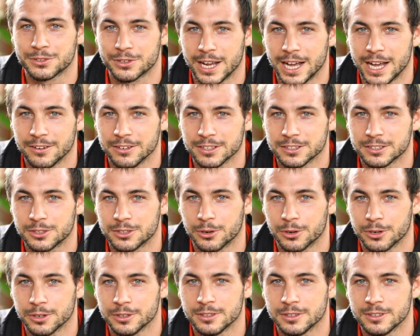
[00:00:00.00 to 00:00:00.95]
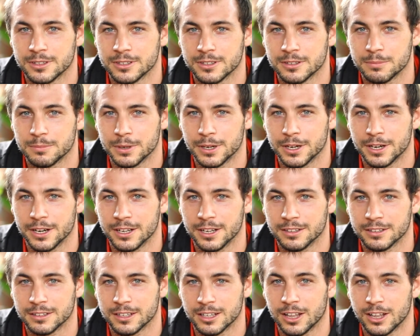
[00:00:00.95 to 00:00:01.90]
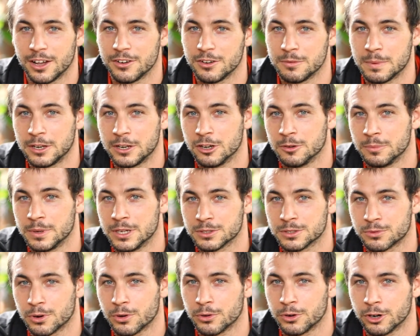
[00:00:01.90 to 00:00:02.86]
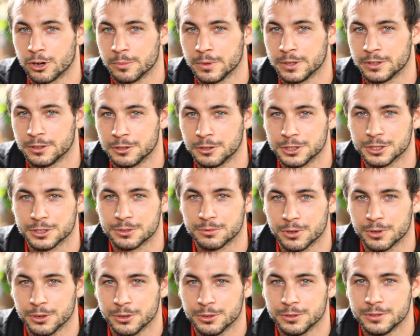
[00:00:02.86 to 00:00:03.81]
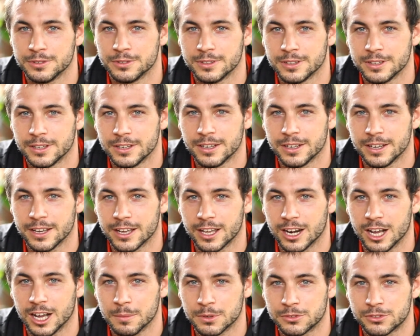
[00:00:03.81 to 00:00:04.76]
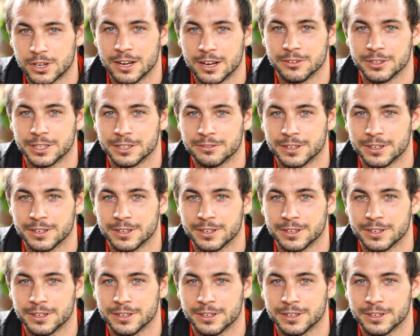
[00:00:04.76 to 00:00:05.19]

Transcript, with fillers: Travis Gordon, but a lot of you may know me as Road Hermit or just Road, and I'm a traveling